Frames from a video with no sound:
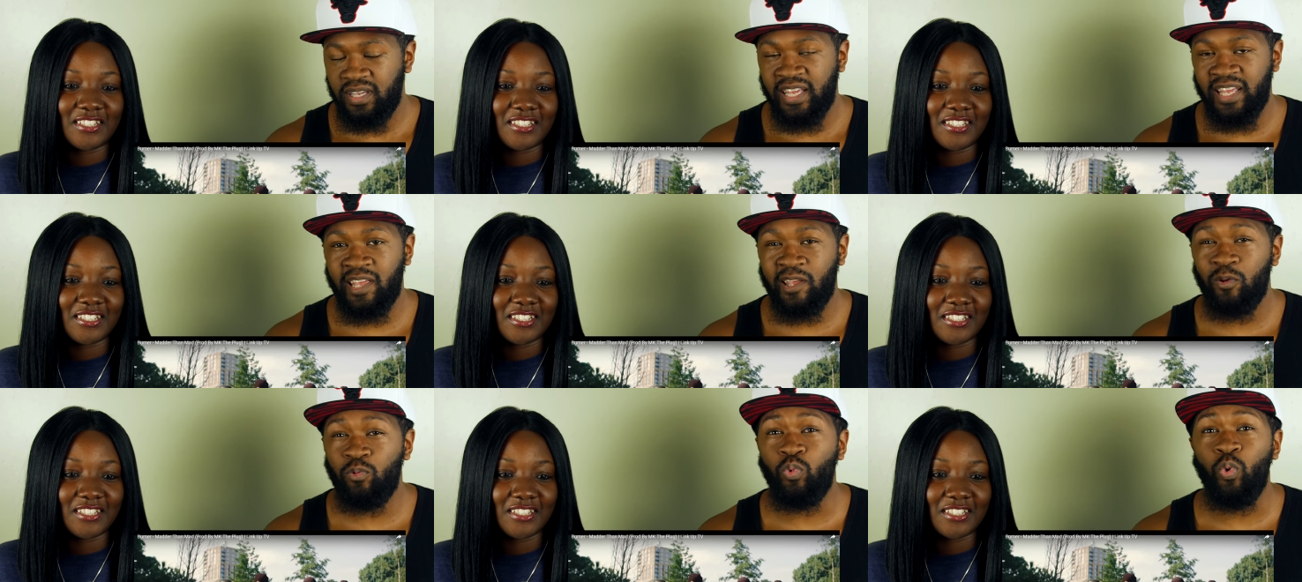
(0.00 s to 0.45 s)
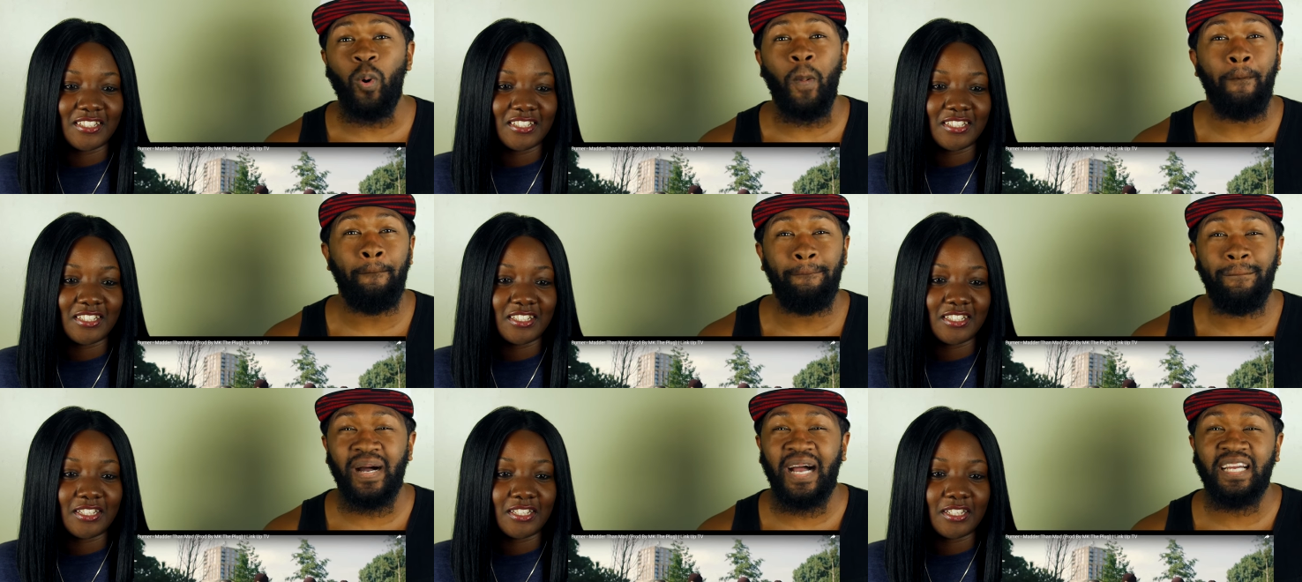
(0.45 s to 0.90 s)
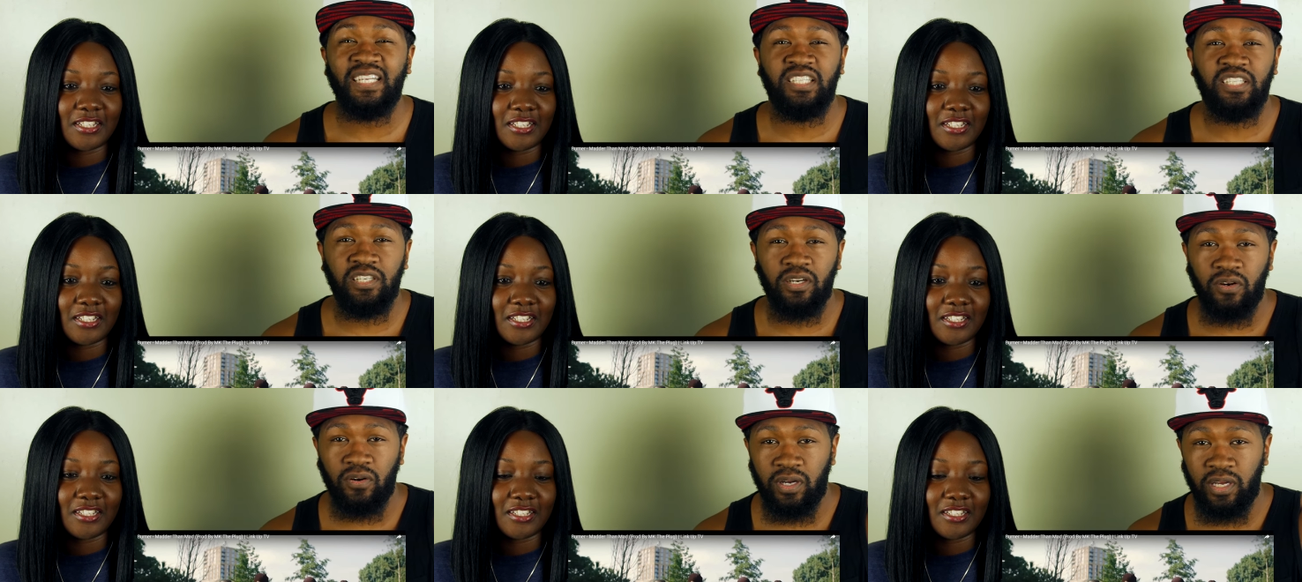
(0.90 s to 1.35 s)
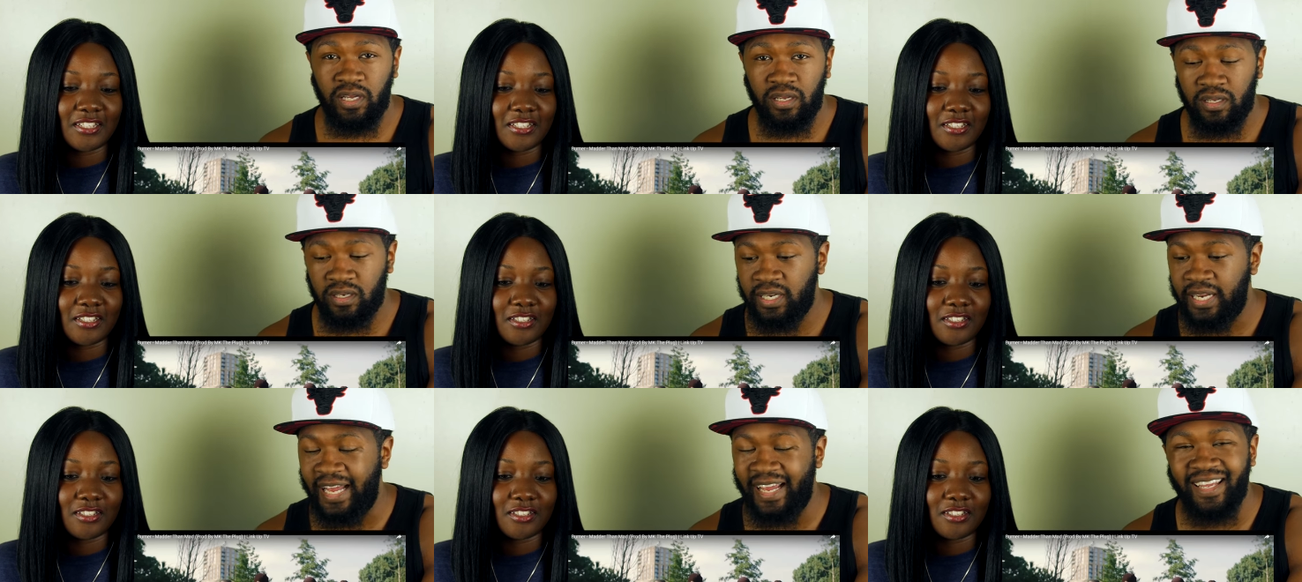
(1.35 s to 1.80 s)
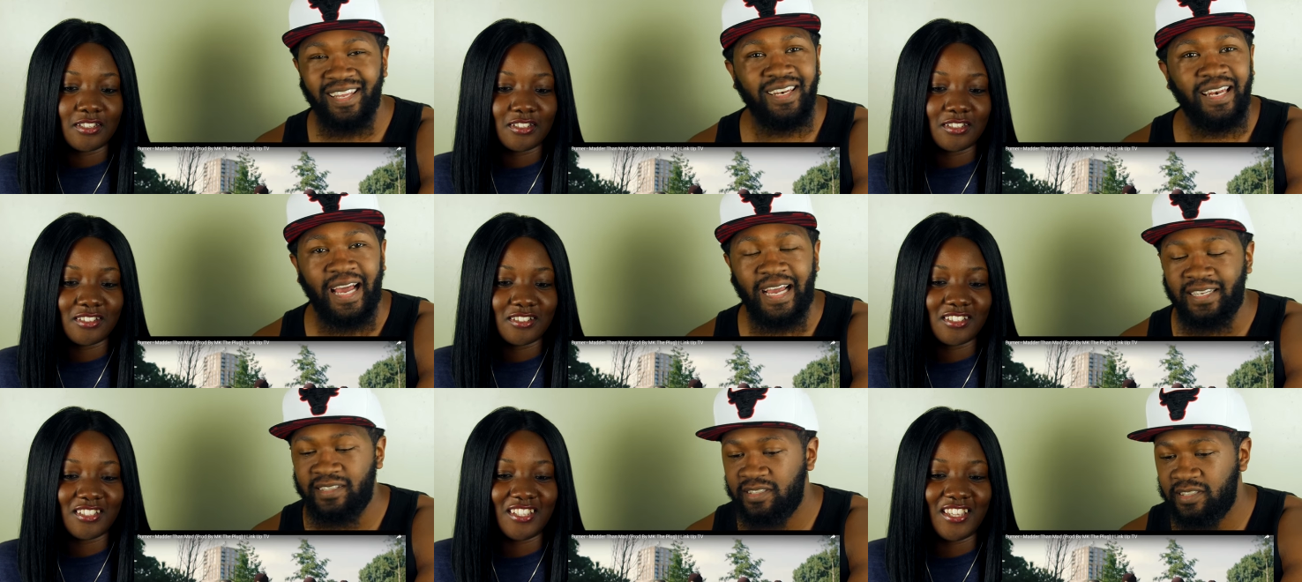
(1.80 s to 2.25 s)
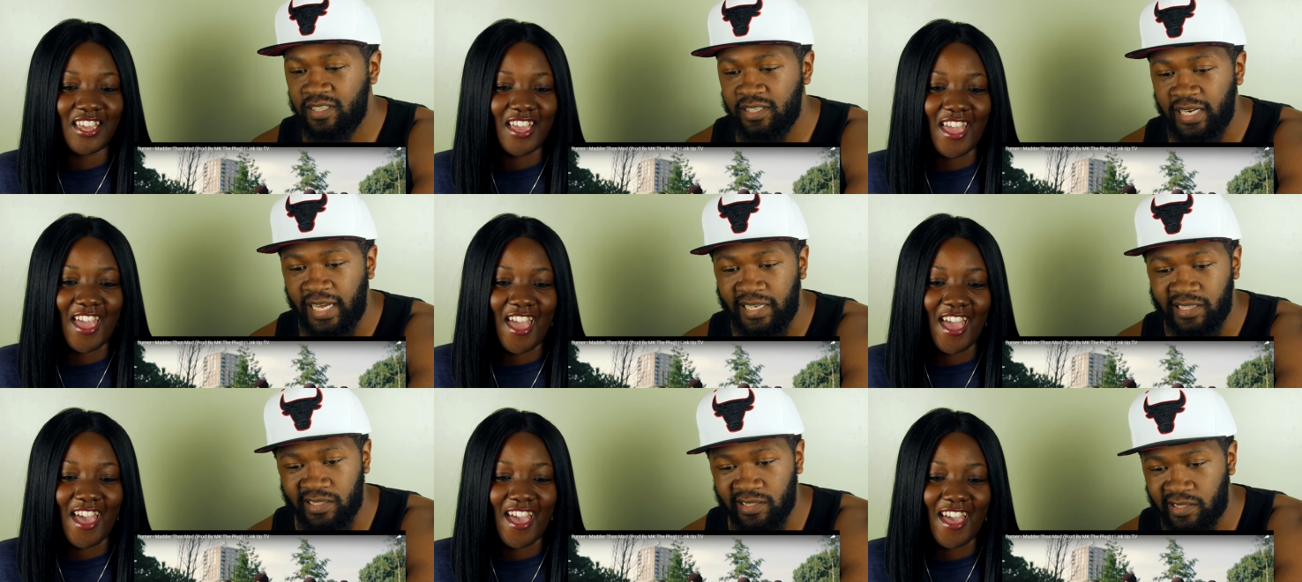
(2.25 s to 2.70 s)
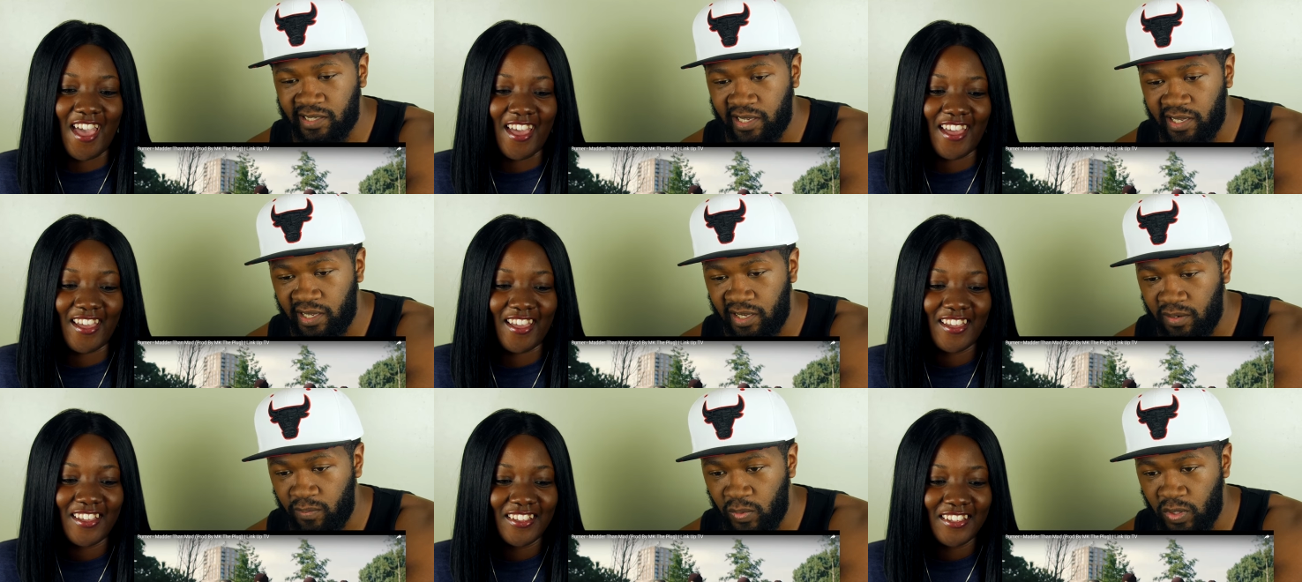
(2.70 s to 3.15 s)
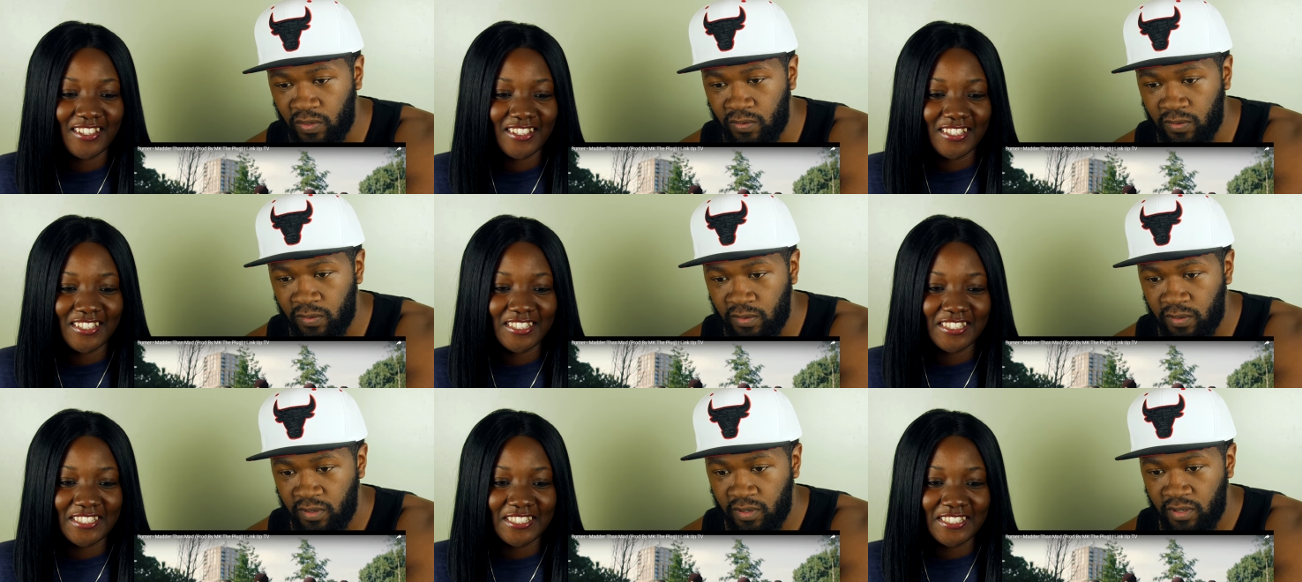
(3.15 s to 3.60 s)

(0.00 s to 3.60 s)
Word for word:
Speaker 1: and he will bite your ass. Nah, he nice. He nice as hell, bro.